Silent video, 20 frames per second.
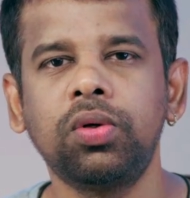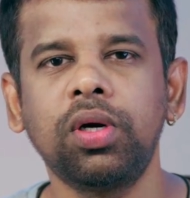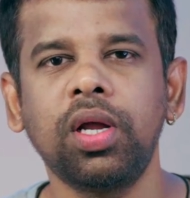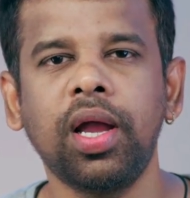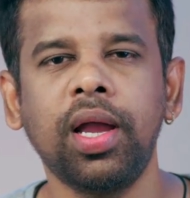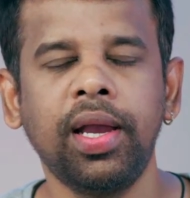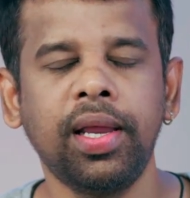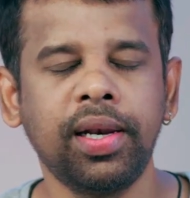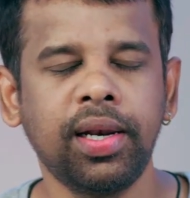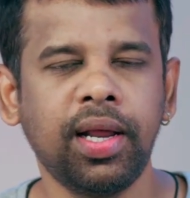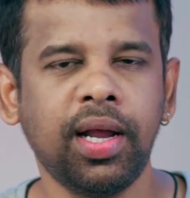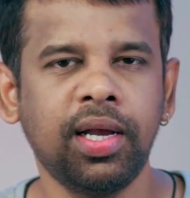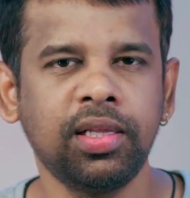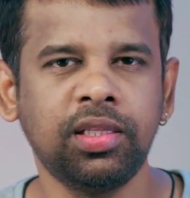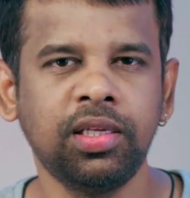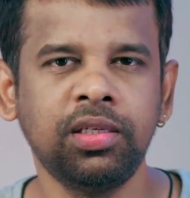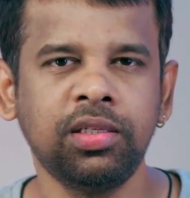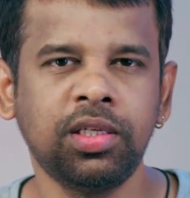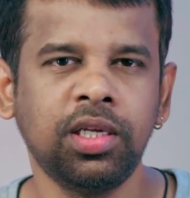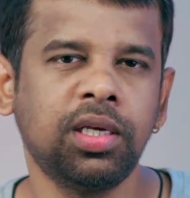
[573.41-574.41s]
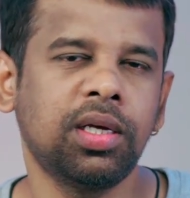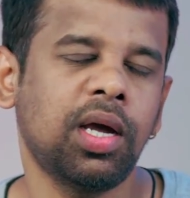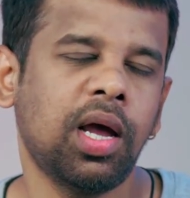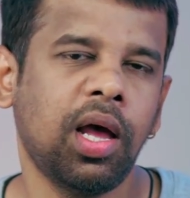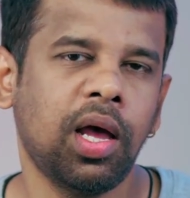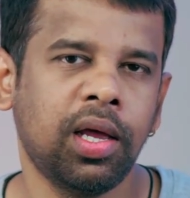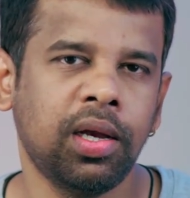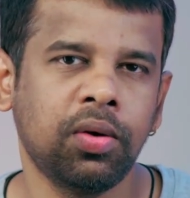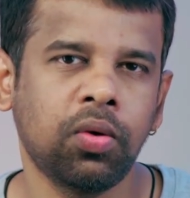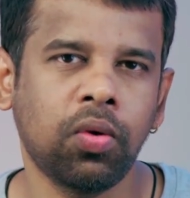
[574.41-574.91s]
an authentic
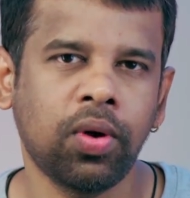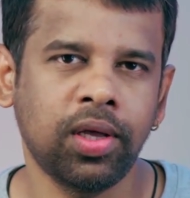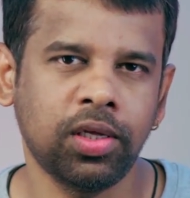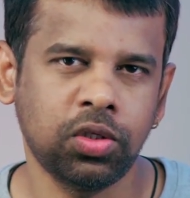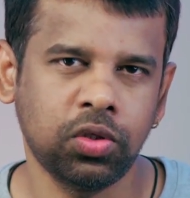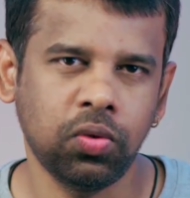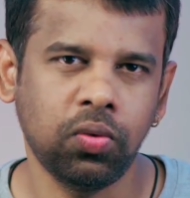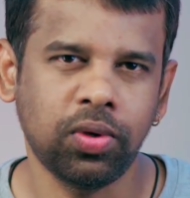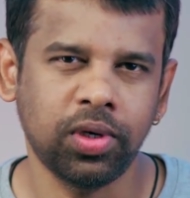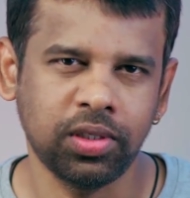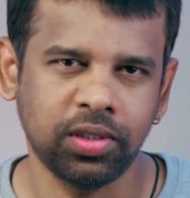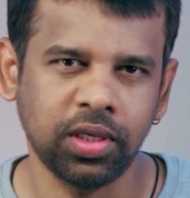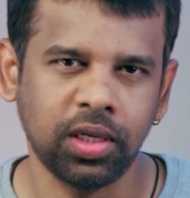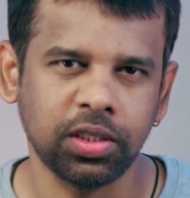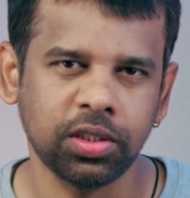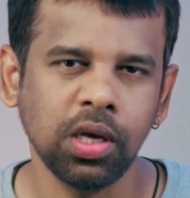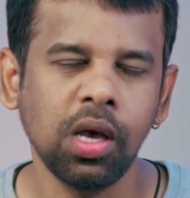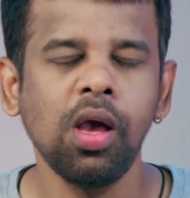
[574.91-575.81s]
and cohesive result.